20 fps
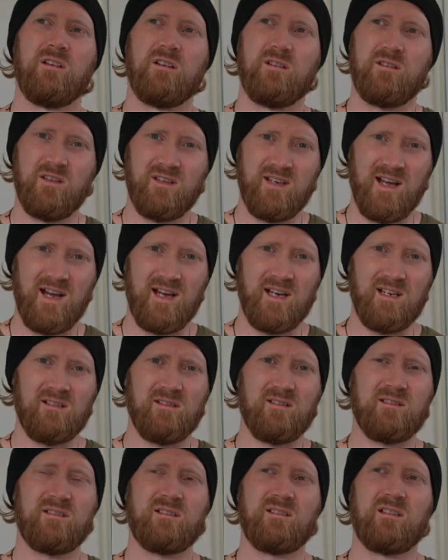the
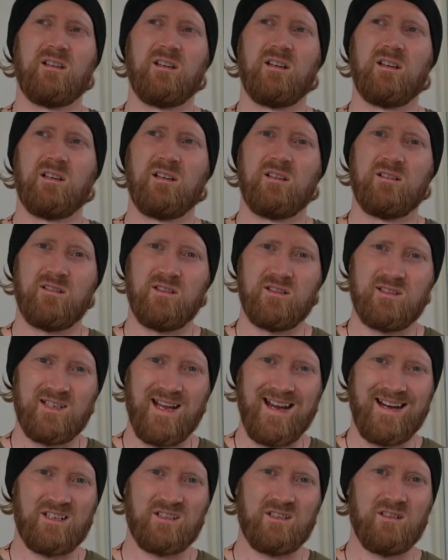Danes, the
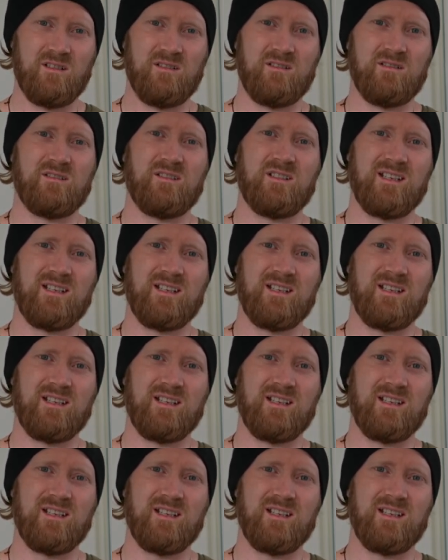Saxons,